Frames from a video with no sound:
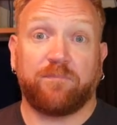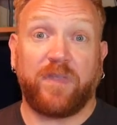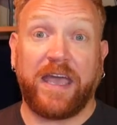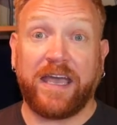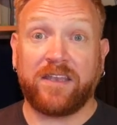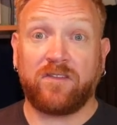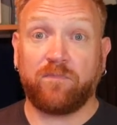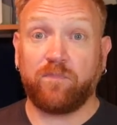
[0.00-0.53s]

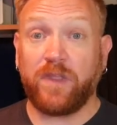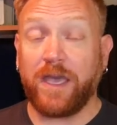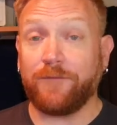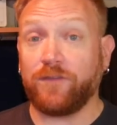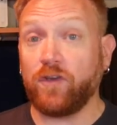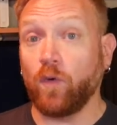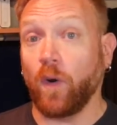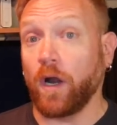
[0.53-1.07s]
And
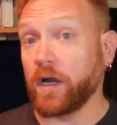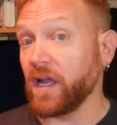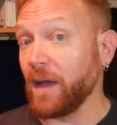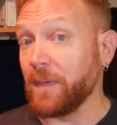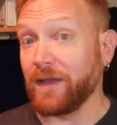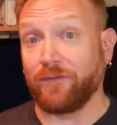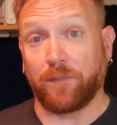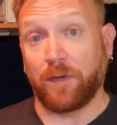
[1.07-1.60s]
if you are
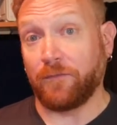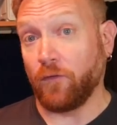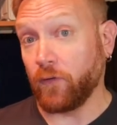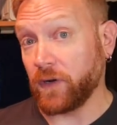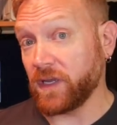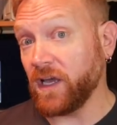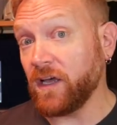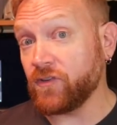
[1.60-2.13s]
coming from a
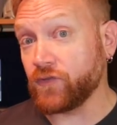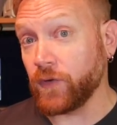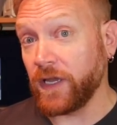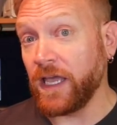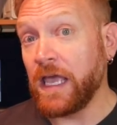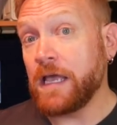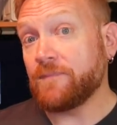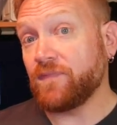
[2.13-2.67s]
foreign country,